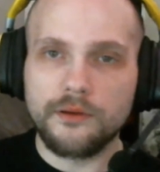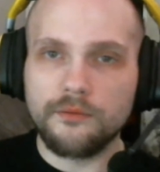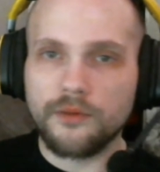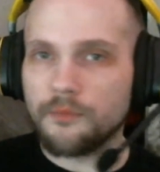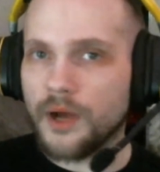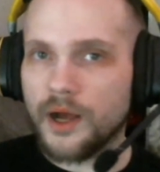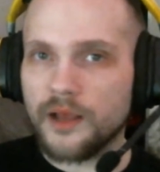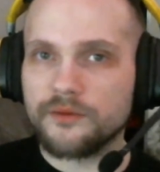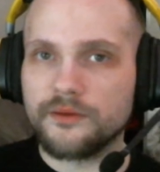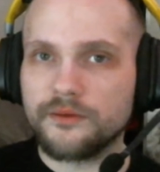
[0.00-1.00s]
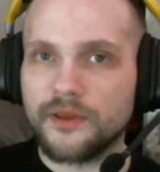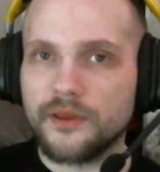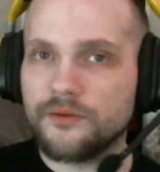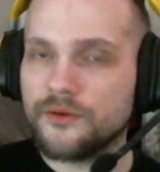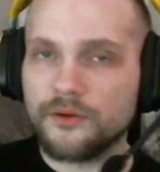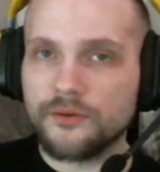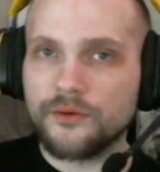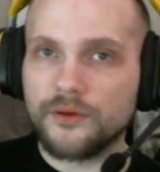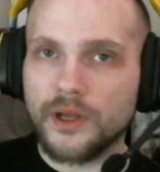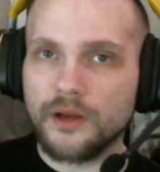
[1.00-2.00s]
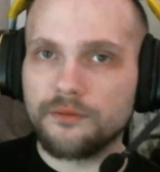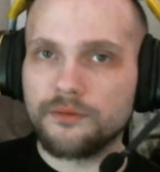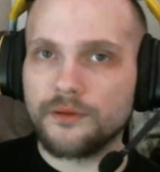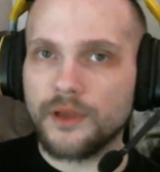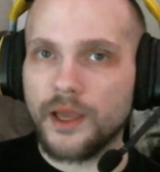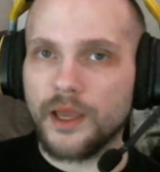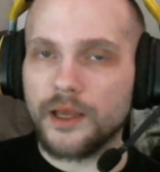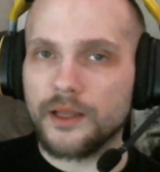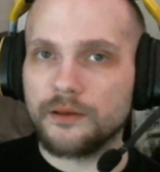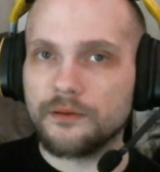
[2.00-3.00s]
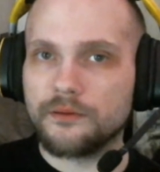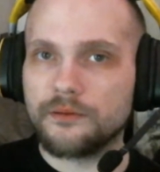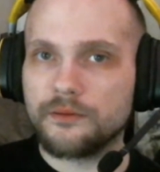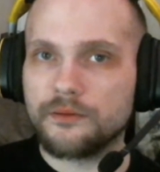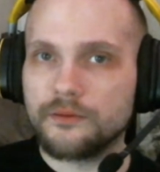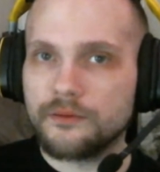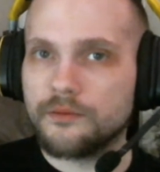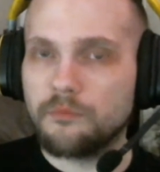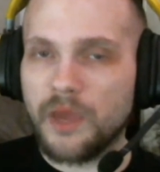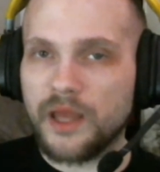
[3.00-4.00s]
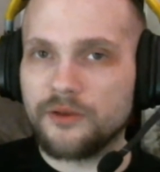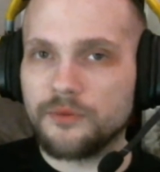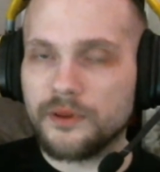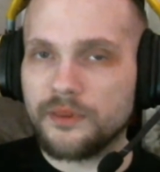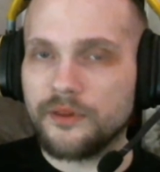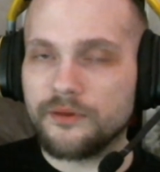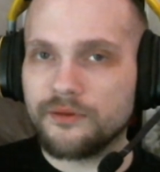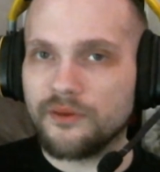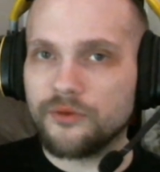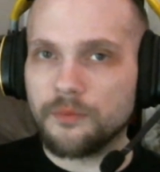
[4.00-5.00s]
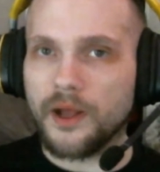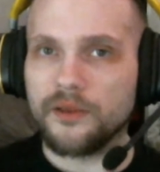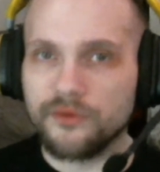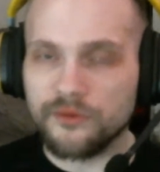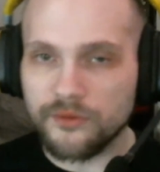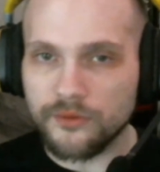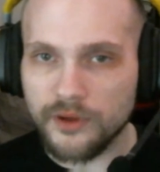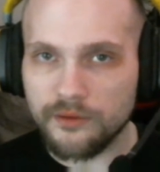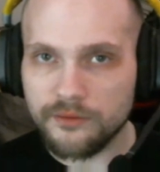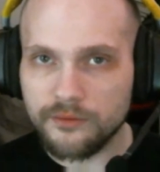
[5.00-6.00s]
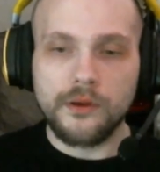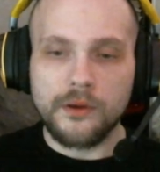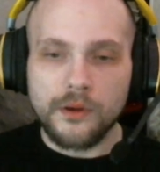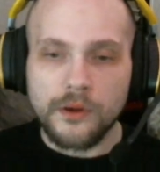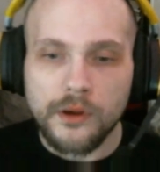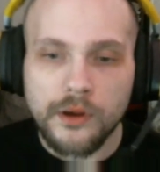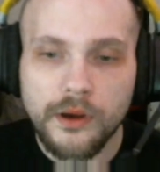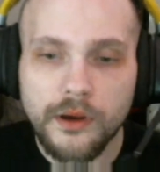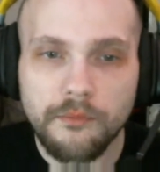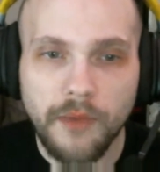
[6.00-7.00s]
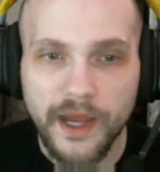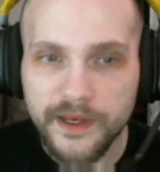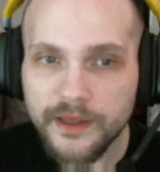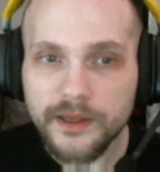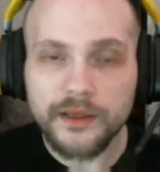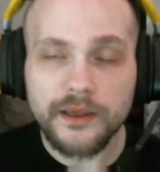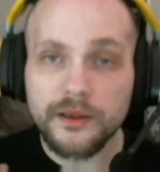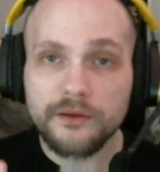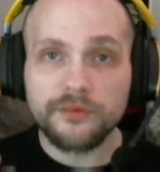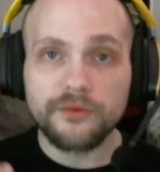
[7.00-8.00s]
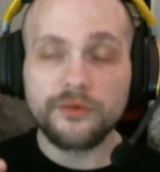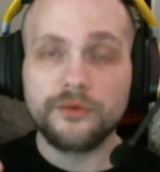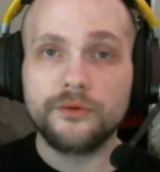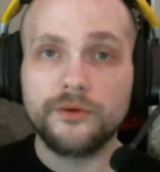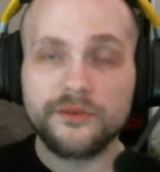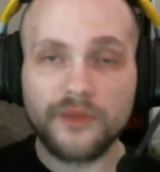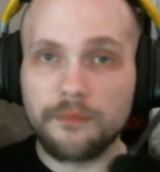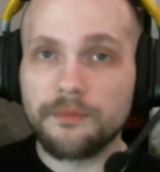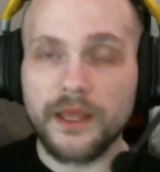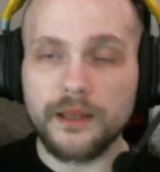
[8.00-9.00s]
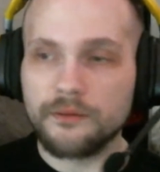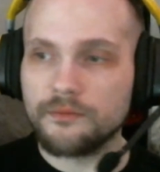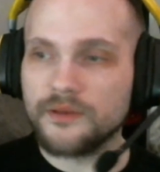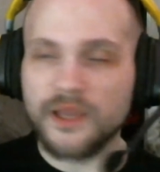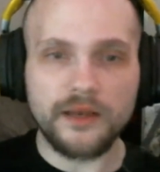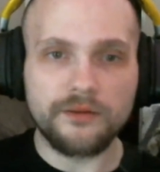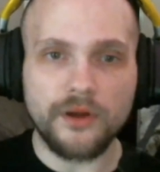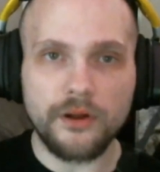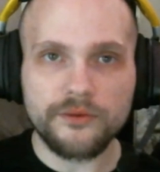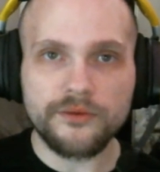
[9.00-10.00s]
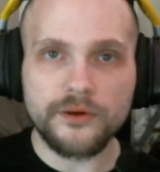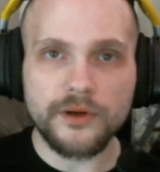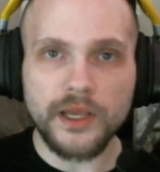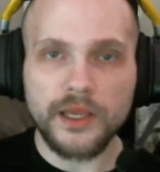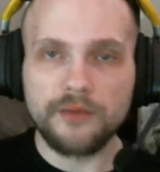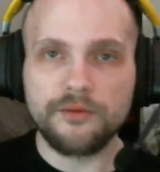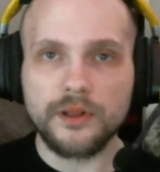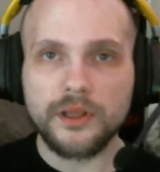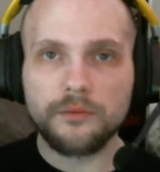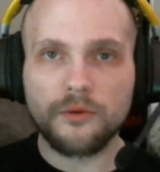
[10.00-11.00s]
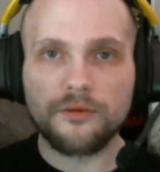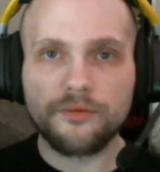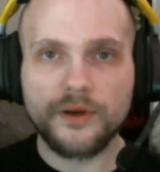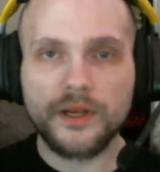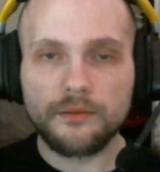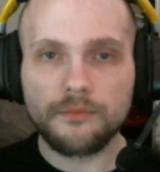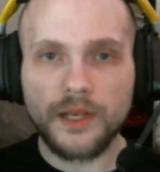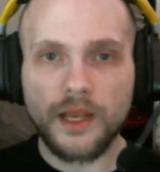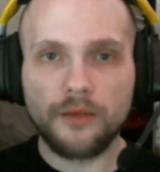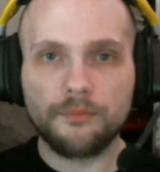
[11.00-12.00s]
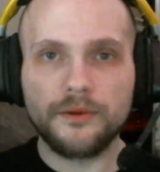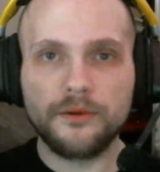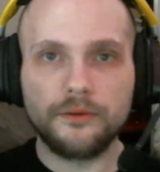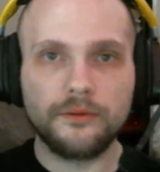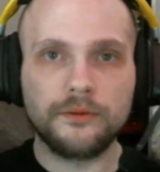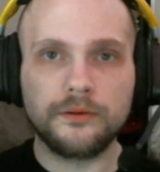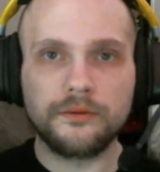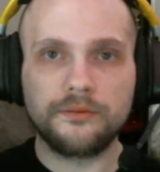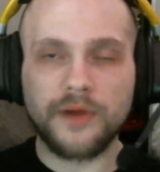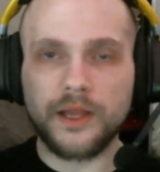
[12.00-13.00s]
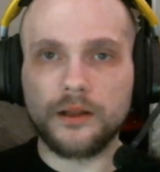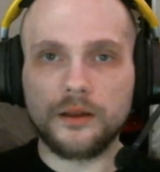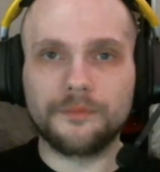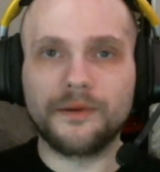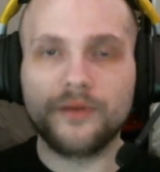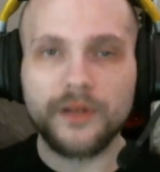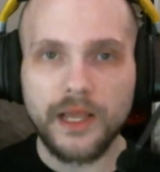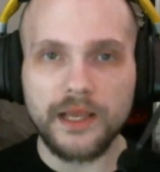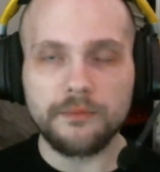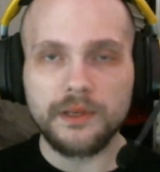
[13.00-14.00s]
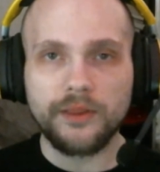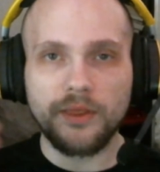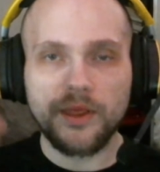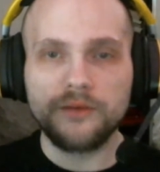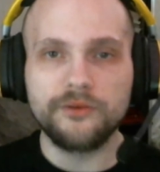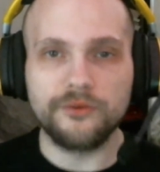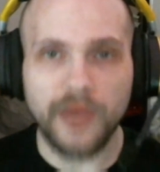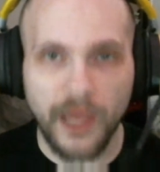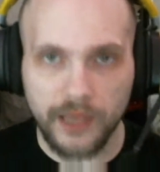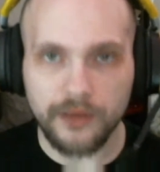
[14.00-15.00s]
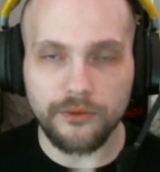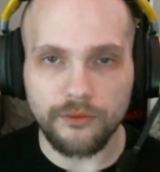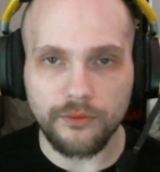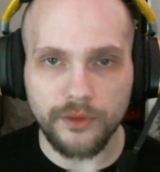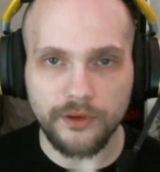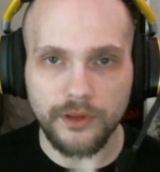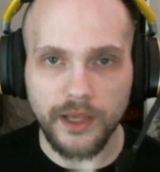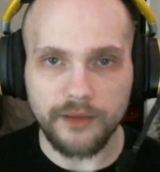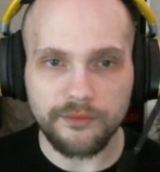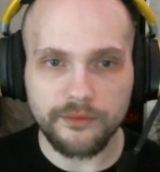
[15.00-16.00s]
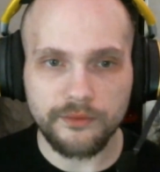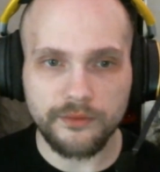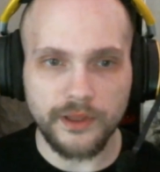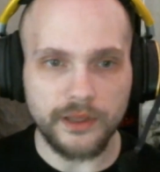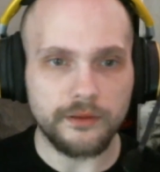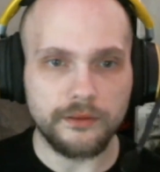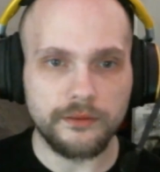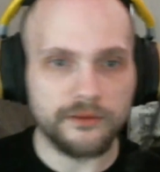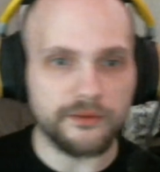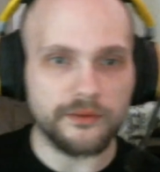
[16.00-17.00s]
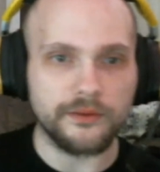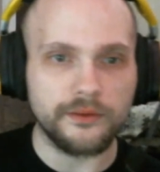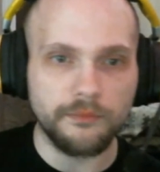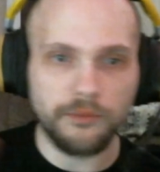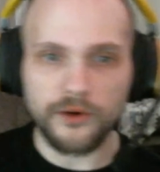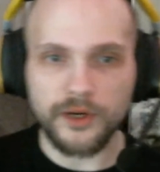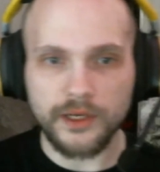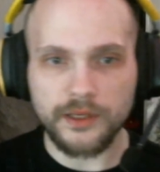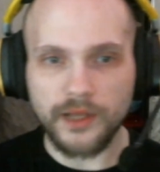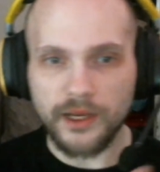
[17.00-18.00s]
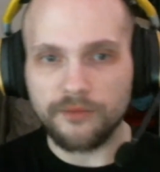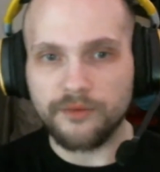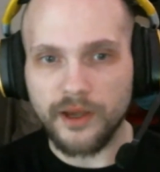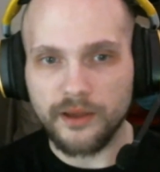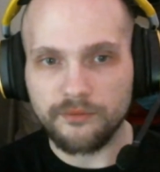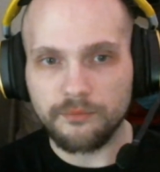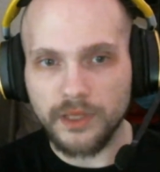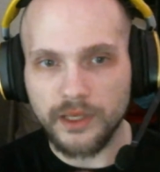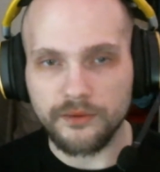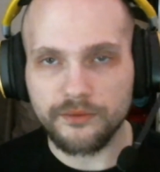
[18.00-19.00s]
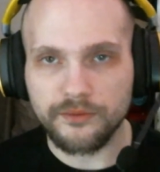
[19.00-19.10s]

with a boss that says you don't do enough and management that says your boss doesn't do enough. My idea is to escape that negative culture and give you a little more freedom and help you find a little bit of enlightenment in the things you can do with your life that isn't the boring 9 to 5 BS